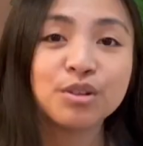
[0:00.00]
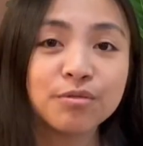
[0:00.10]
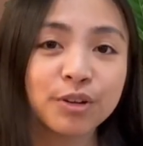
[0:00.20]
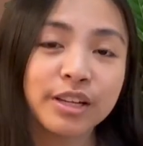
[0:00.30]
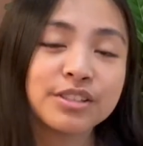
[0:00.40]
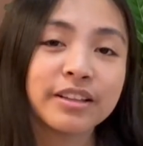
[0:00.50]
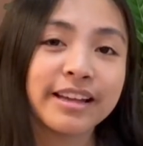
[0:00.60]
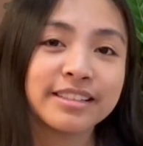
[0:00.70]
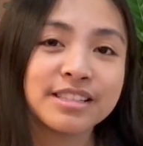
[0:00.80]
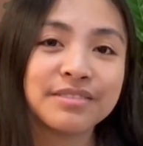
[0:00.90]
Don't forget to
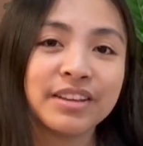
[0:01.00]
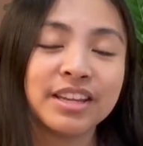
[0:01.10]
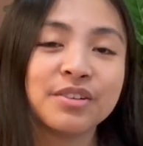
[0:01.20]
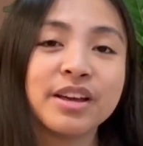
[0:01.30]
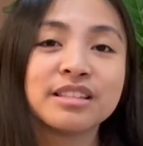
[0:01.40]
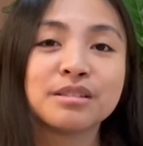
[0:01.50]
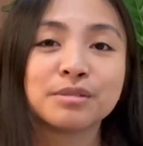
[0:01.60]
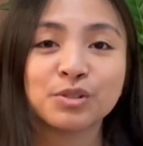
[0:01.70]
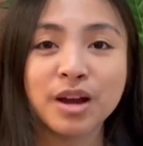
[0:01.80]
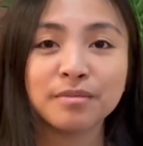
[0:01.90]
like this video and
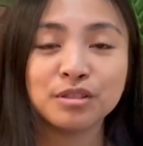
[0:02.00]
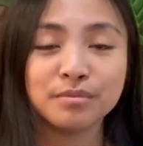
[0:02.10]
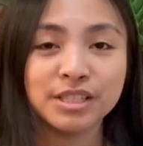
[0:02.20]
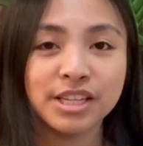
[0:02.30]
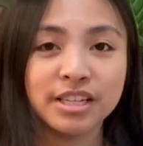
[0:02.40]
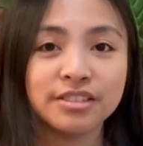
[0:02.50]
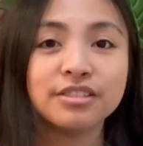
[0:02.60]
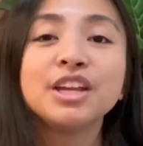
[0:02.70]
subscribe to my channel,